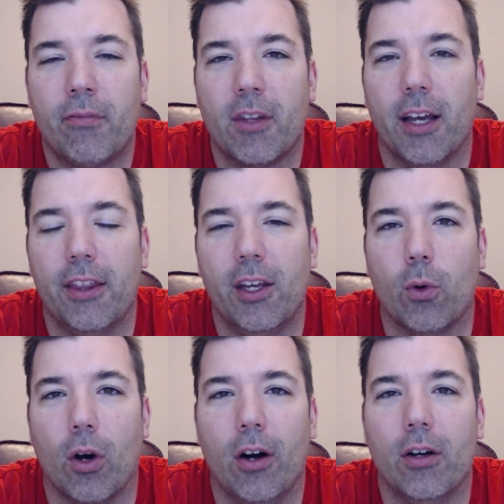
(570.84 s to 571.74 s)
I think
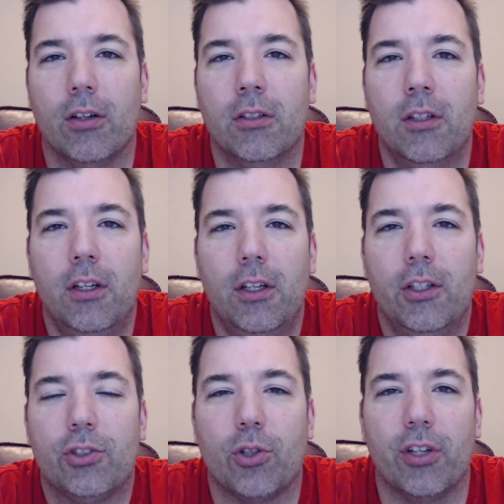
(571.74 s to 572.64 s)
we're all
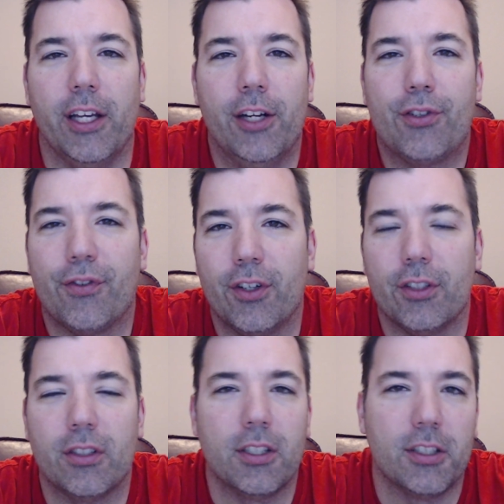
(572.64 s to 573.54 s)
sort of
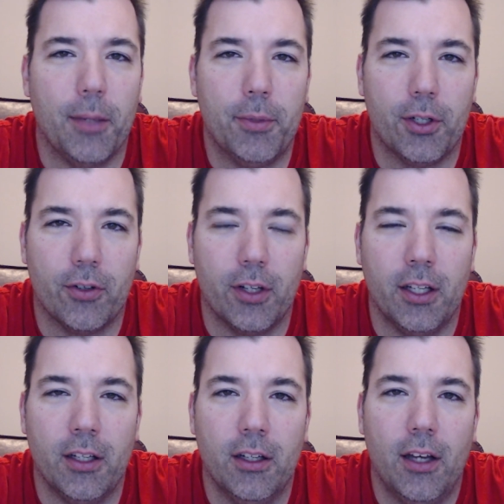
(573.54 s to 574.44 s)
introverts to some
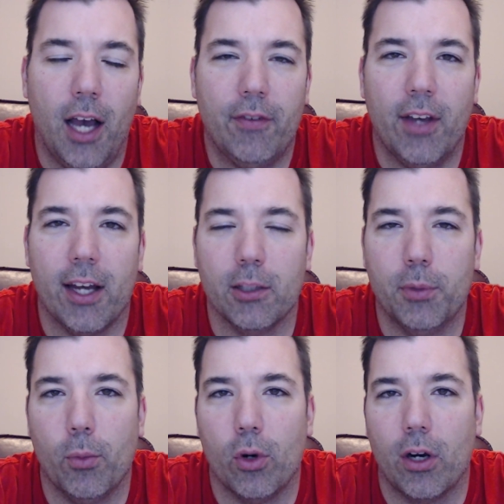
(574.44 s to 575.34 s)
degree. I've gotten a little
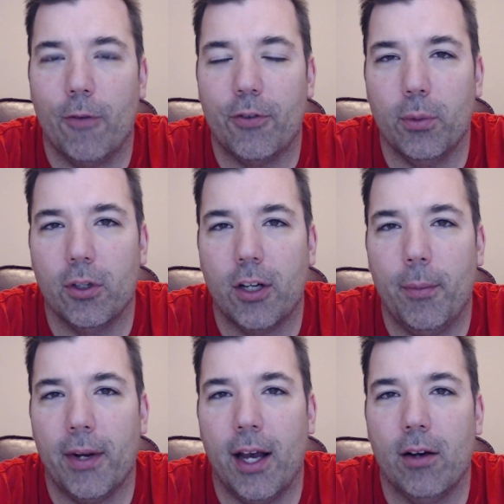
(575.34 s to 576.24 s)
bit more comfortable
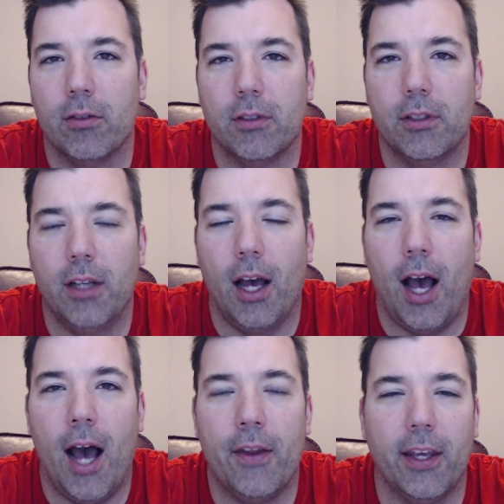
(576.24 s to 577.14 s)
coming out
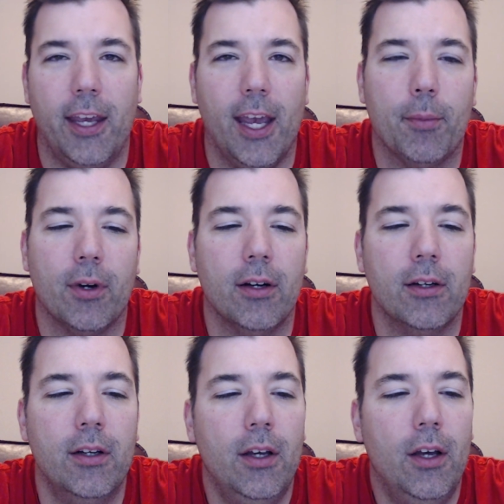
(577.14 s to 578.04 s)
on the camera,
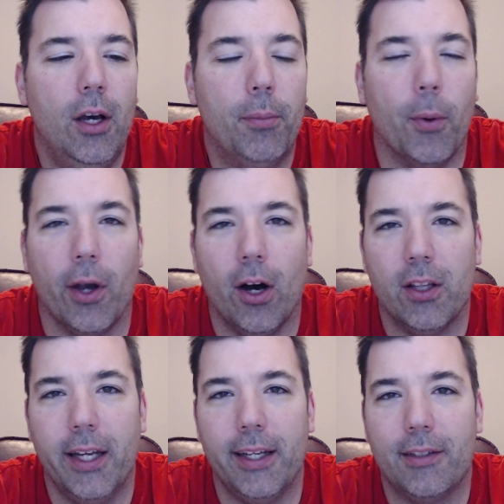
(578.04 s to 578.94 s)
but we all
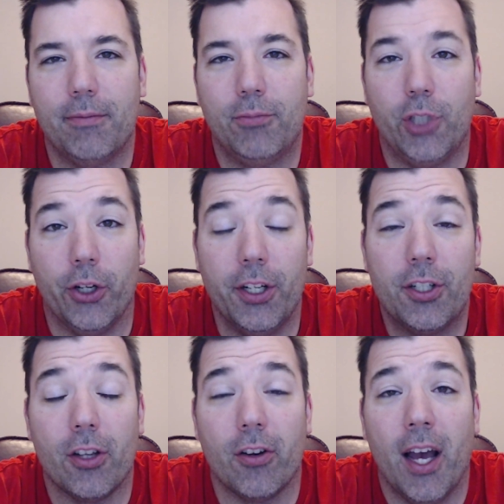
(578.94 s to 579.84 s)
like cheering each
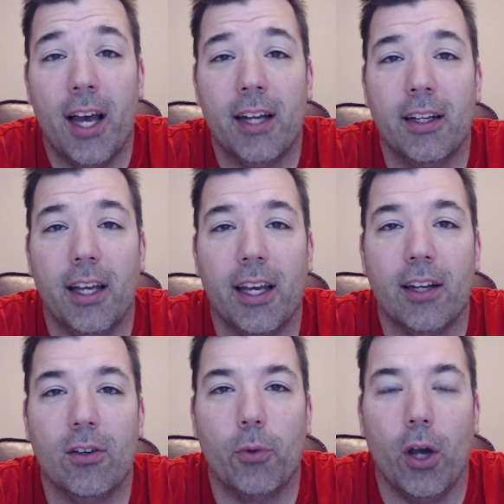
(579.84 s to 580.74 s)
other on,
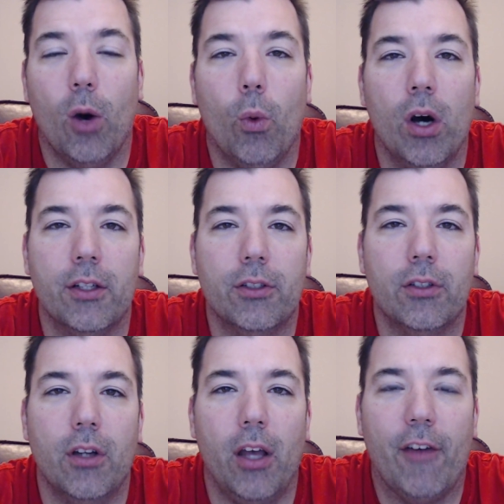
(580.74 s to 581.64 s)
and we all want
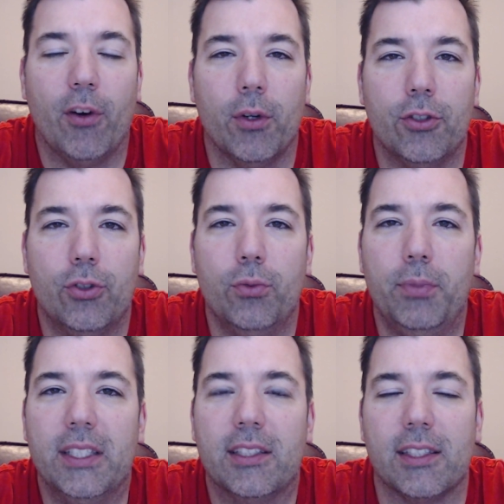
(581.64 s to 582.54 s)
everyone to
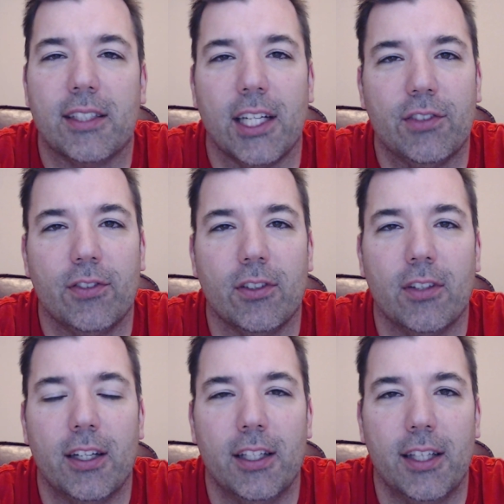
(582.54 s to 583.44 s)
be successful.
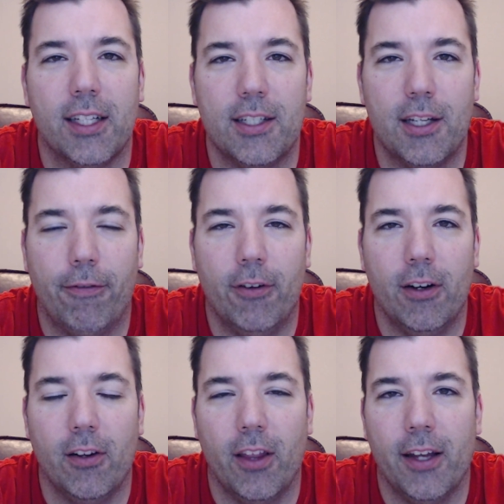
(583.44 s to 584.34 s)
I think that's
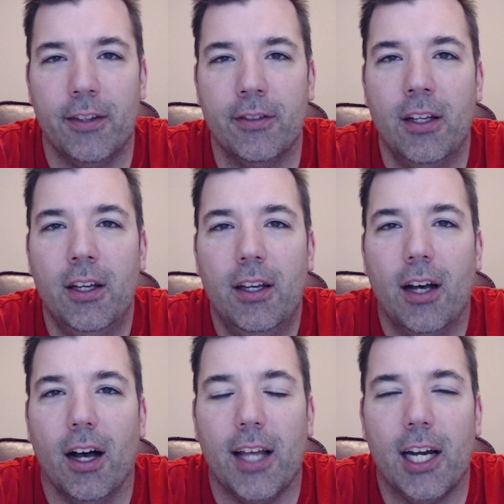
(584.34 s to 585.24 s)
different than
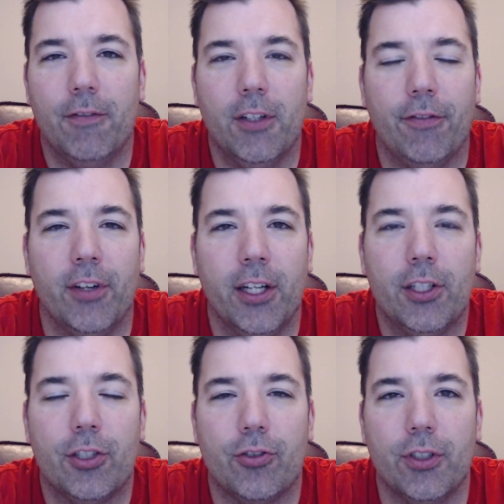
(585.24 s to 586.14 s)
a lot of different
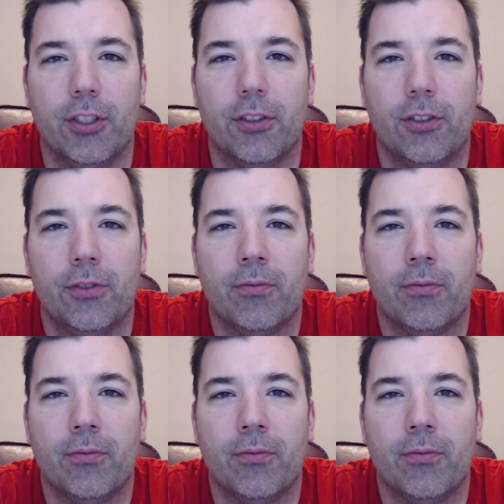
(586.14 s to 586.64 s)
industries.